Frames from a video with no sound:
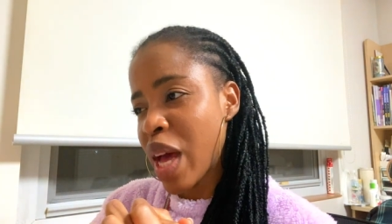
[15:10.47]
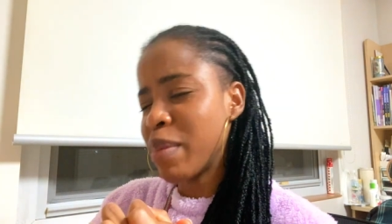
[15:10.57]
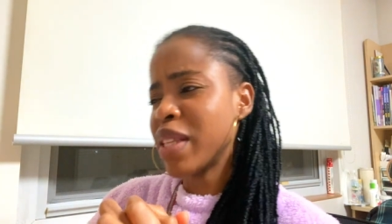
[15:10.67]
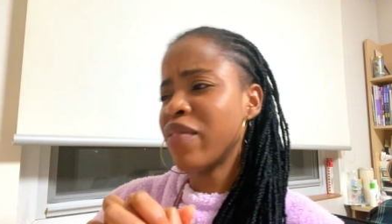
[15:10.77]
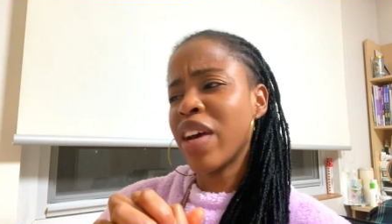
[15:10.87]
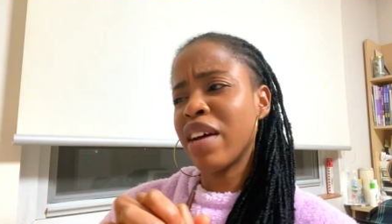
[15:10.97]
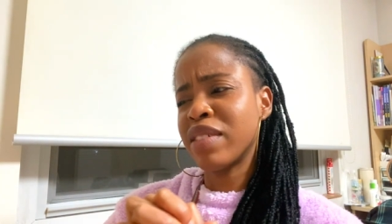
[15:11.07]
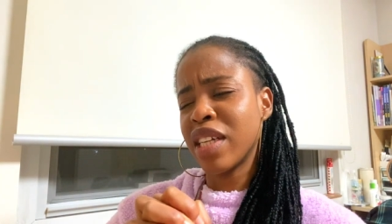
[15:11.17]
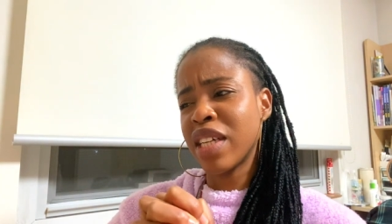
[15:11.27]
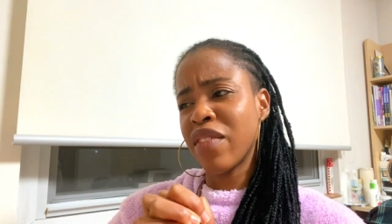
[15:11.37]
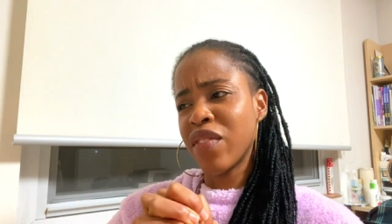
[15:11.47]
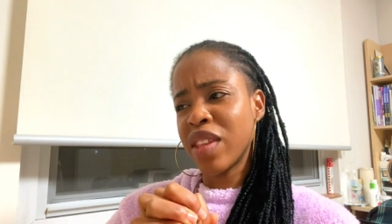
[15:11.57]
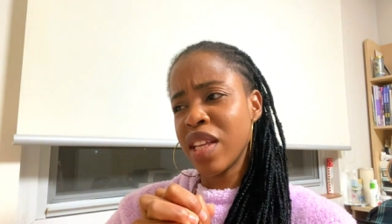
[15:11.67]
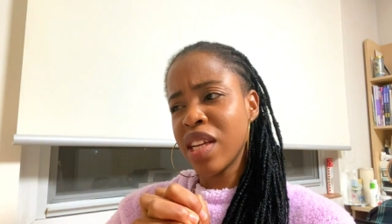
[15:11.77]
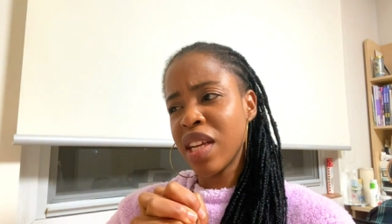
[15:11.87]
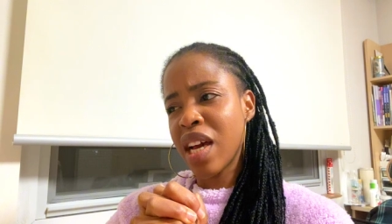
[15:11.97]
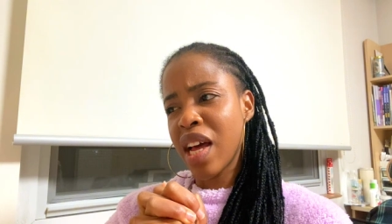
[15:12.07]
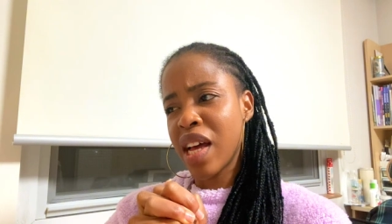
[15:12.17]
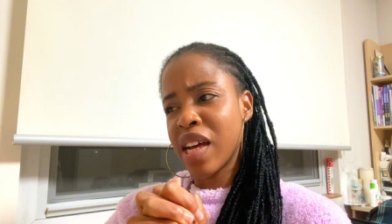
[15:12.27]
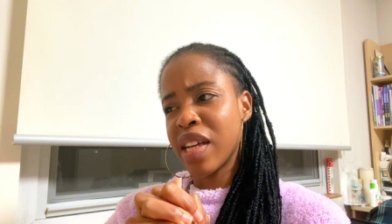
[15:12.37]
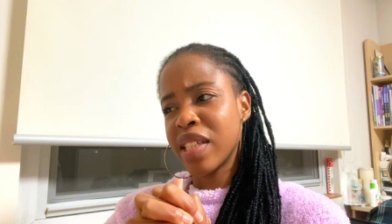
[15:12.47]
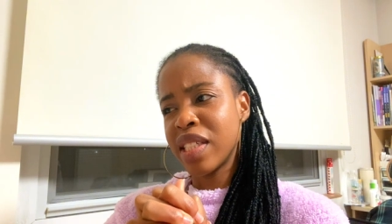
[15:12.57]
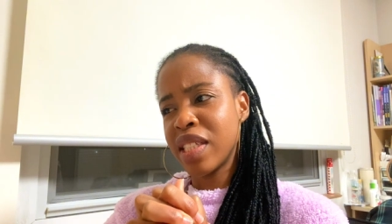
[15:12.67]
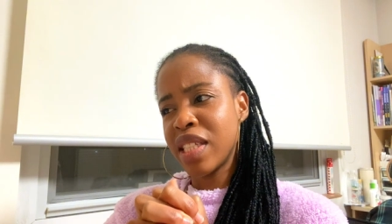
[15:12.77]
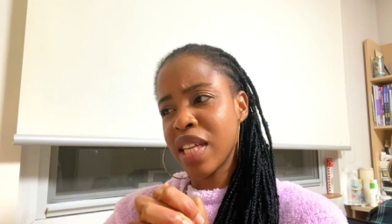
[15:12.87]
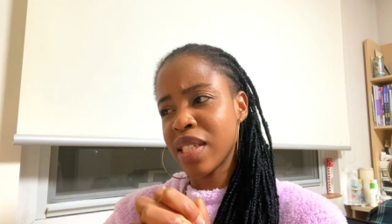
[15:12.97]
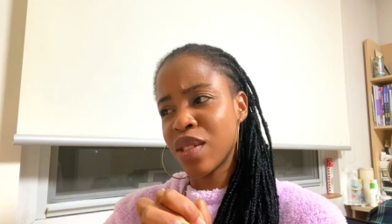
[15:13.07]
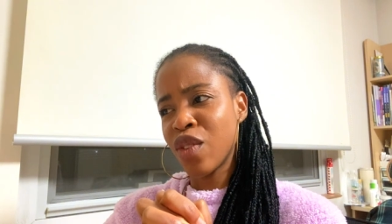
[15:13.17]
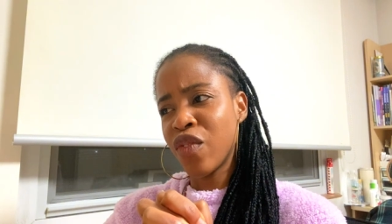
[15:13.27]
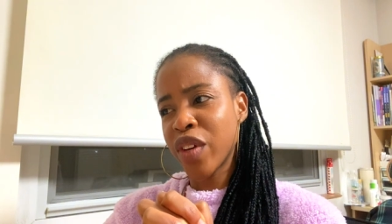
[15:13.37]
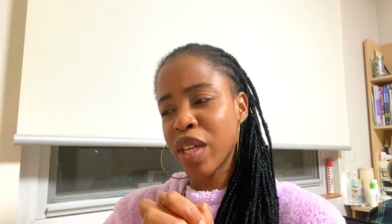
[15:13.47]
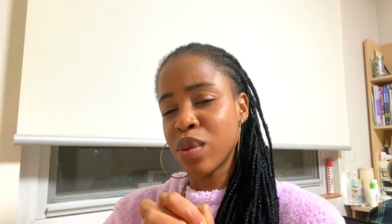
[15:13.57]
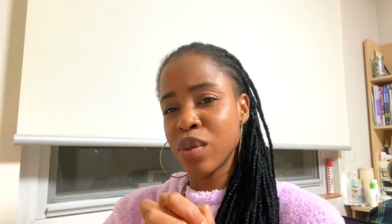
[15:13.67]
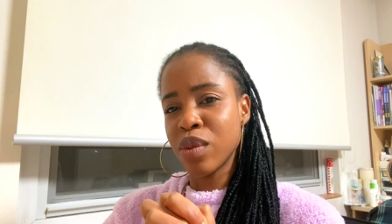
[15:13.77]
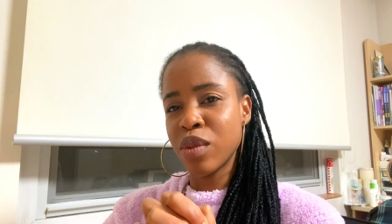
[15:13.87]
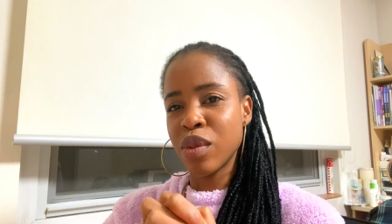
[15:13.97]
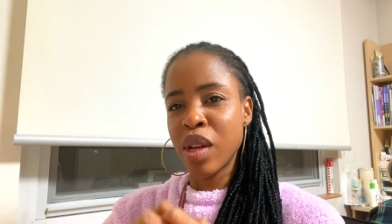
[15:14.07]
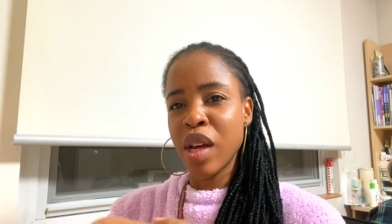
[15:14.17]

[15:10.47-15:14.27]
I believe I have said everything, and yes, don't forget to